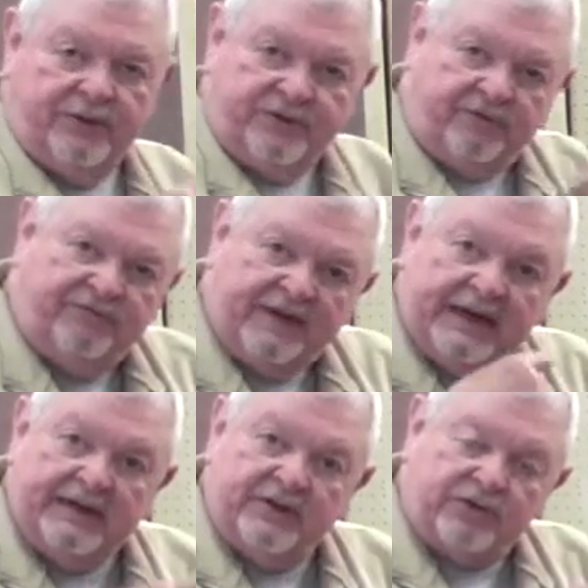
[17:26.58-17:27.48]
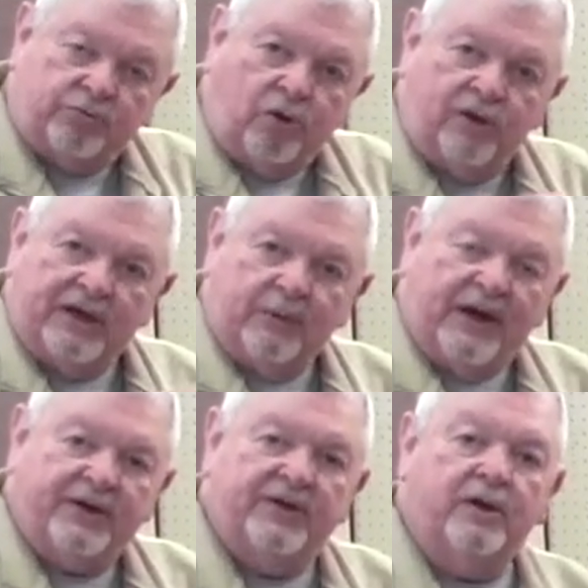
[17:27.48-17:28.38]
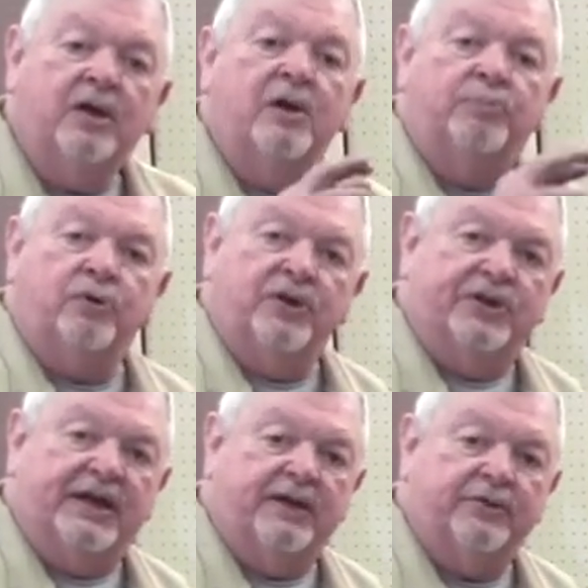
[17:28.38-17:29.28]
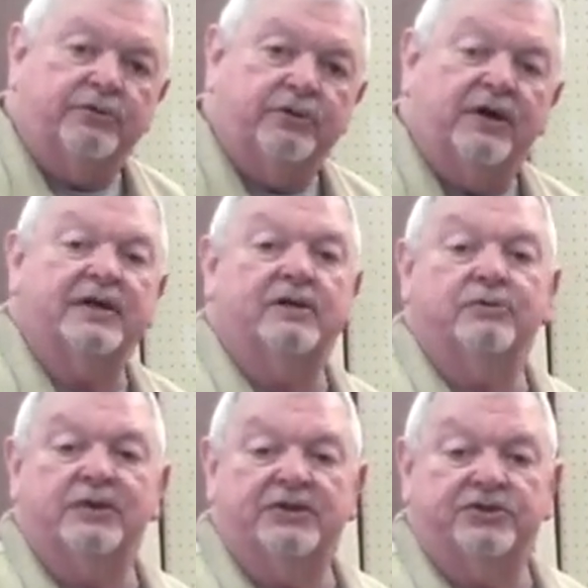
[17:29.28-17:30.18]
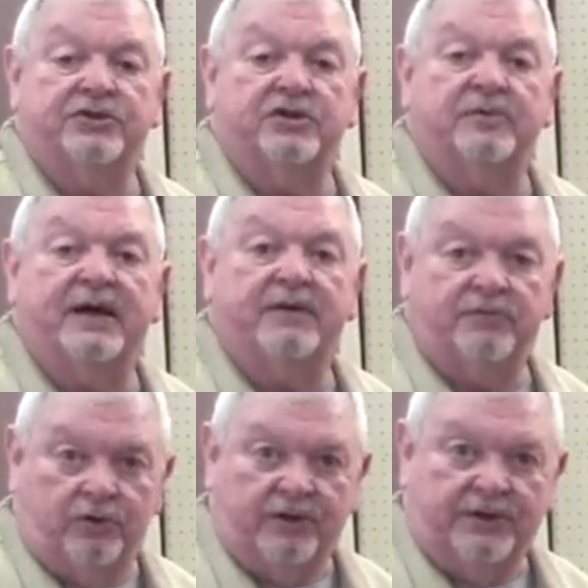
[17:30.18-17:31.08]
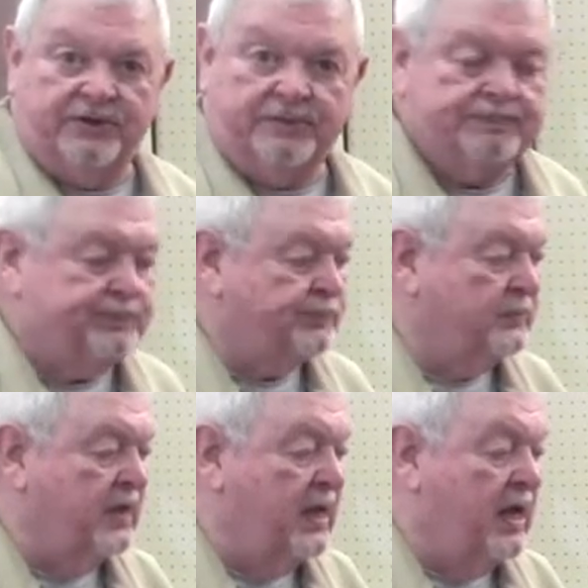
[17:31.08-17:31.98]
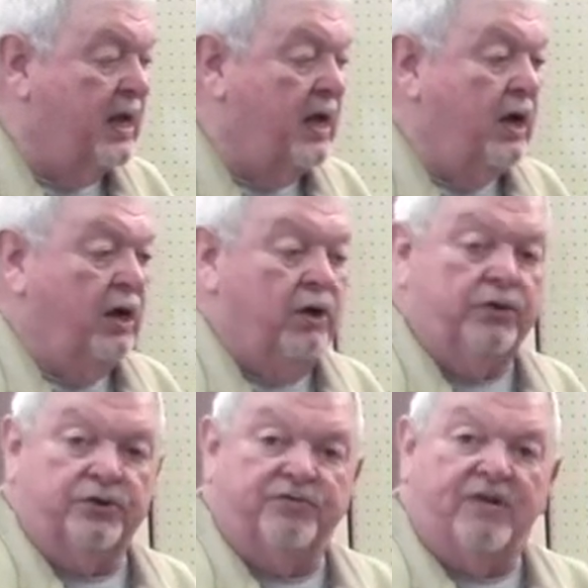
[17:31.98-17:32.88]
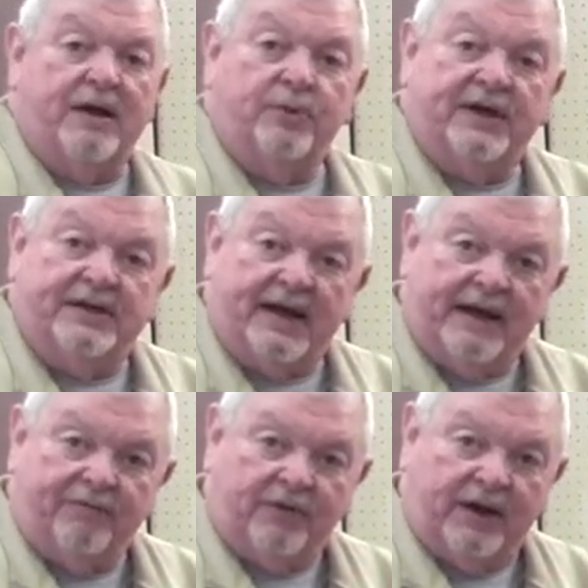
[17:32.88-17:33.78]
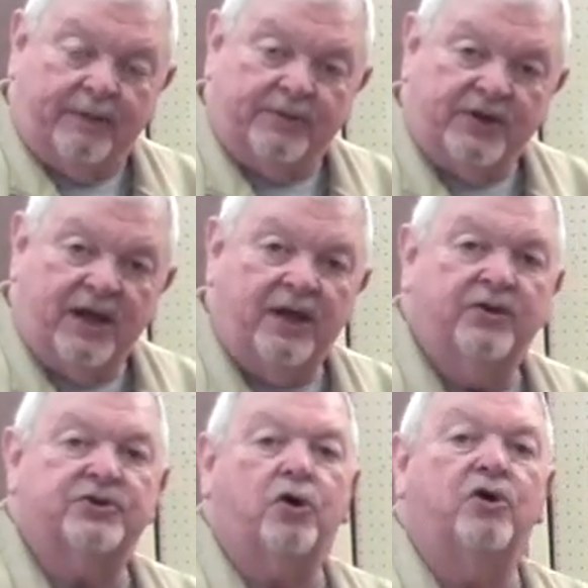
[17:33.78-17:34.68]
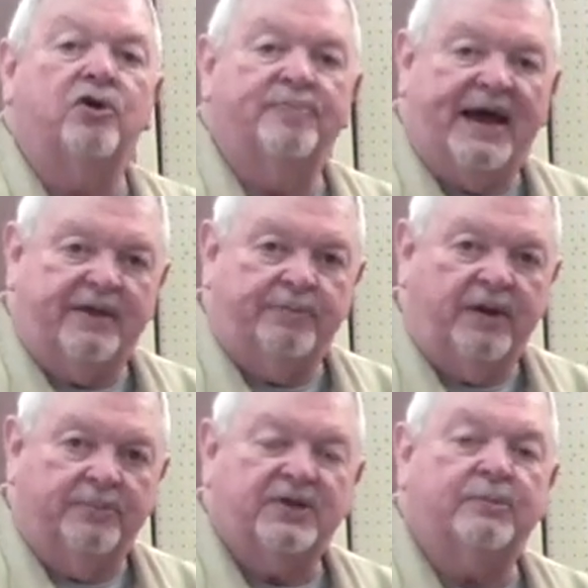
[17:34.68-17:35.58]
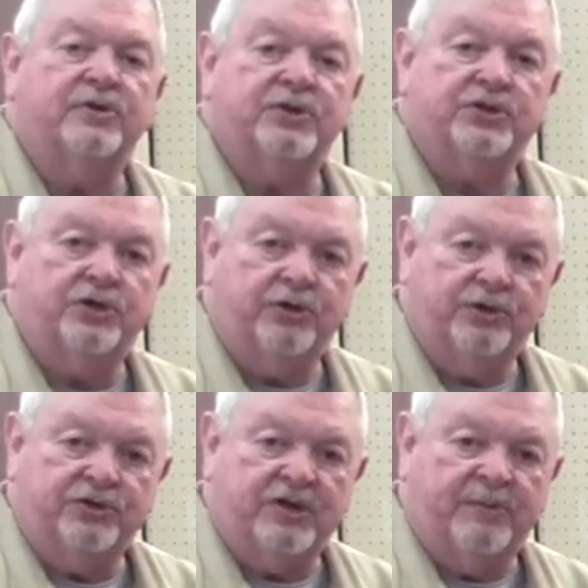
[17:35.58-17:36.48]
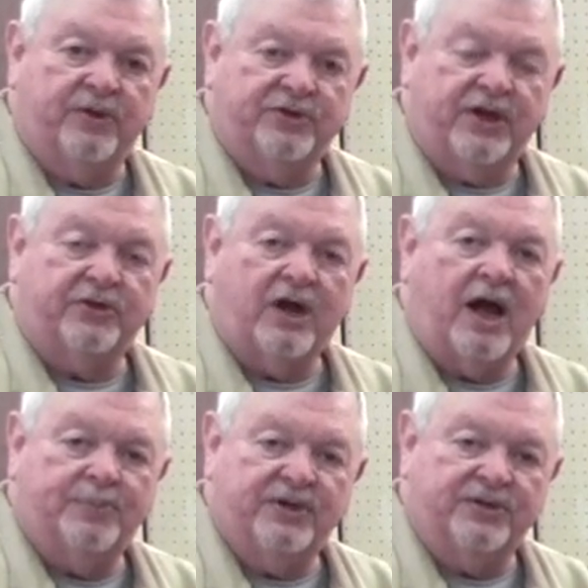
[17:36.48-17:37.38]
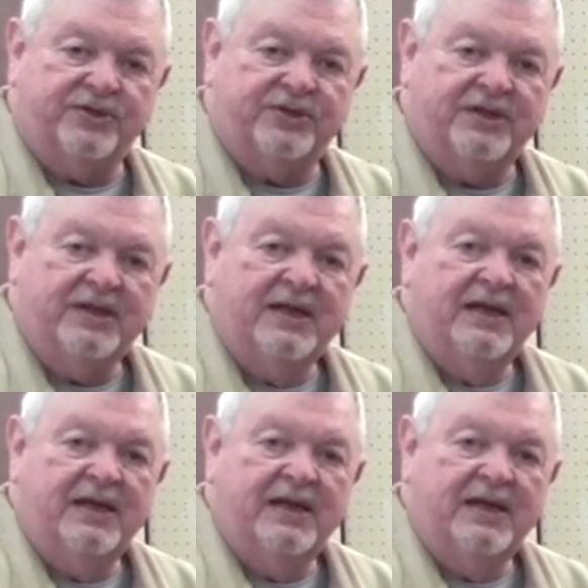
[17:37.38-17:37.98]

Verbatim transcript: There's a vane that's rolling around in here, pulling the air through, and it creates a certain amount of noise. There's vibrating diaphragms. There's oil bath pumps. I'm going to show you some of those other options